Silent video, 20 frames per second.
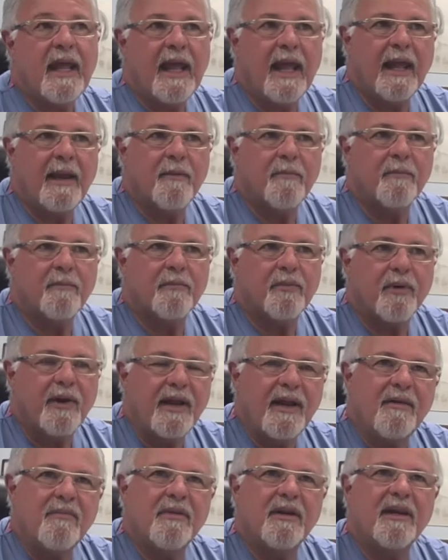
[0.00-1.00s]
And
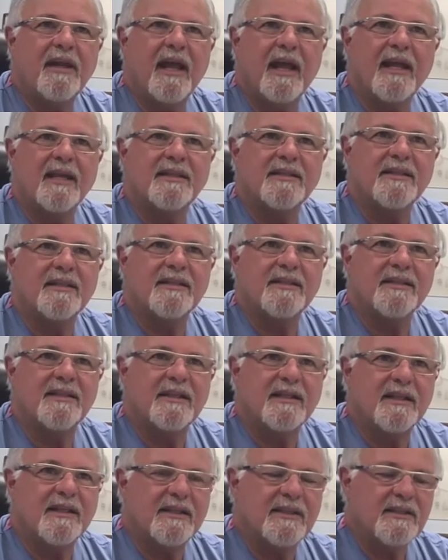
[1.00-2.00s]
brain
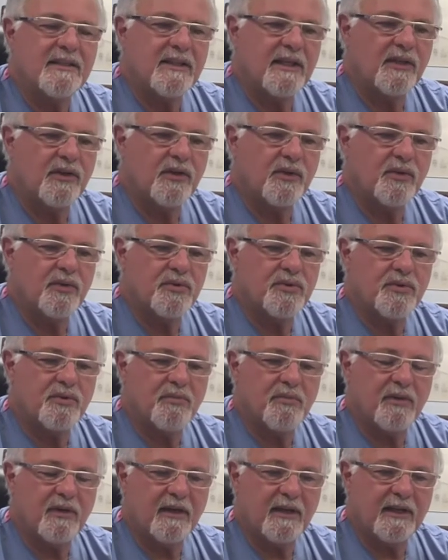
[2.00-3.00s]
metastases
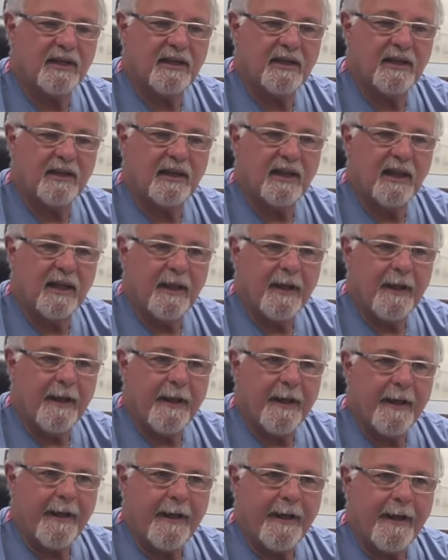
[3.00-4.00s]
usually,
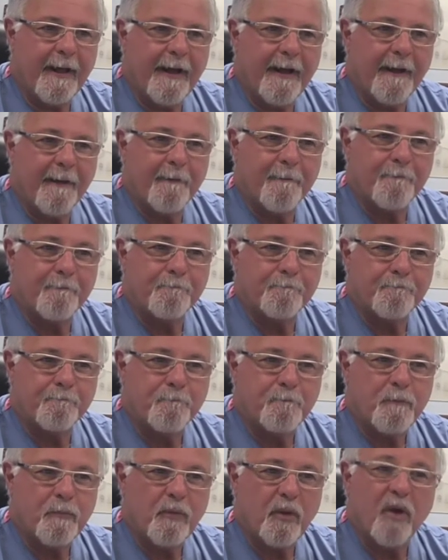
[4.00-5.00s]
um,
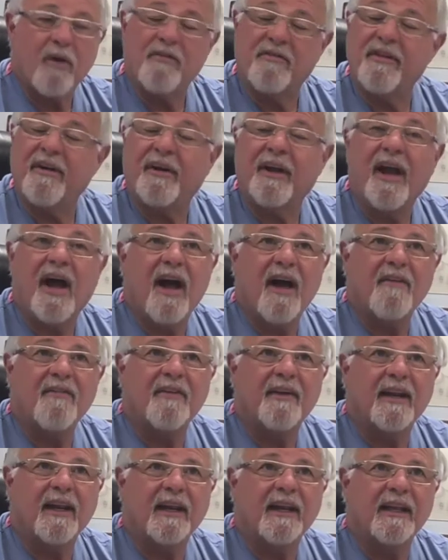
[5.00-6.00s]
or very
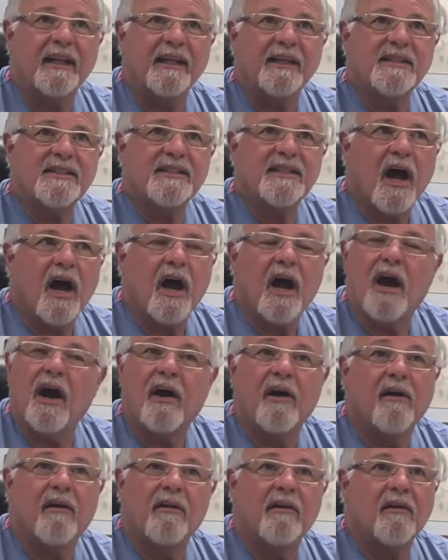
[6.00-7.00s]
often at least,
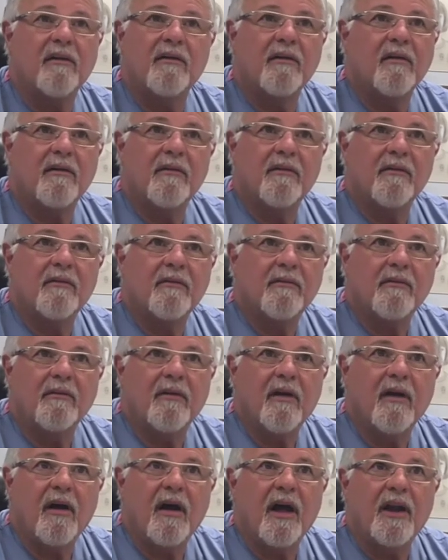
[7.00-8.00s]
are
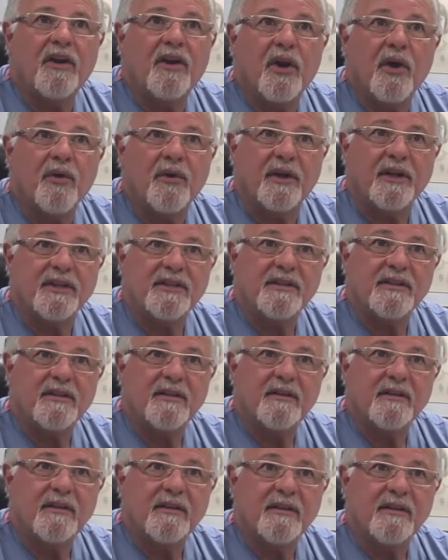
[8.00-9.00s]
unnoticed
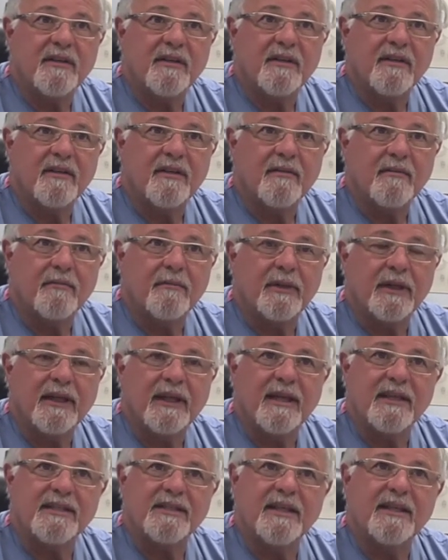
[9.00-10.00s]

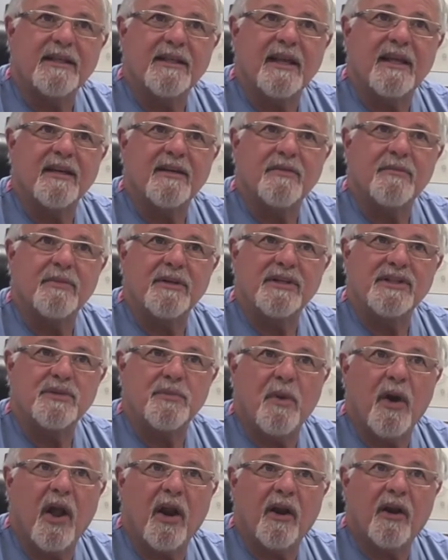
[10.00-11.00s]
because they tend to be
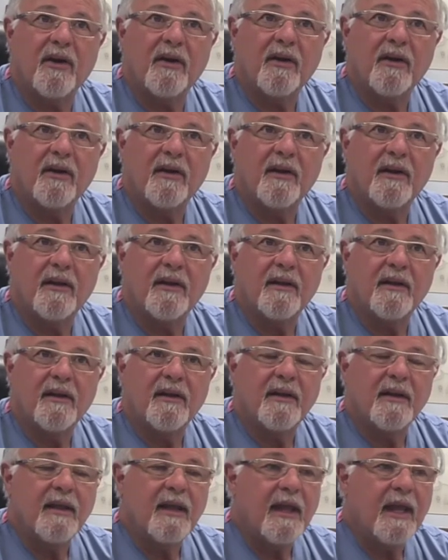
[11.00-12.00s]
smaller,
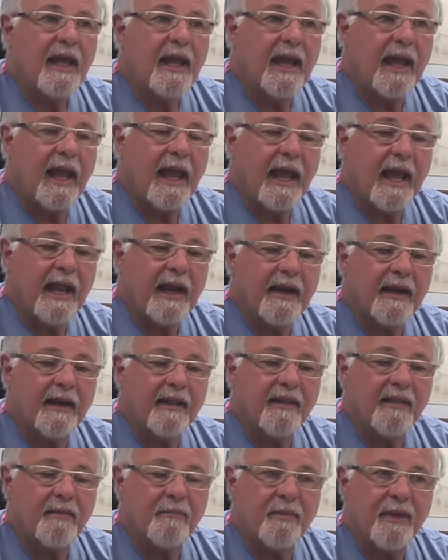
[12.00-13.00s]
and
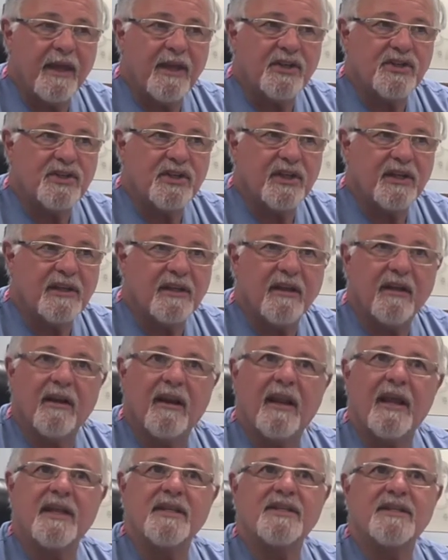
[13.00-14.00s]
the patient,
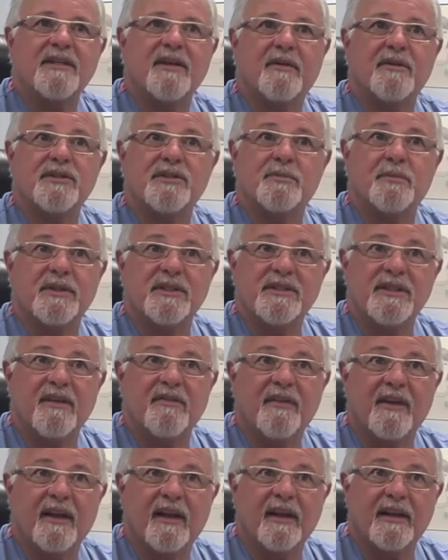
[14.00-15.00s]
unless they're
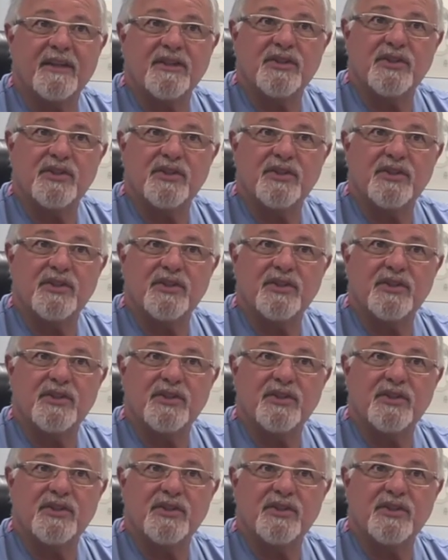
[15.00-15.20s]
specifically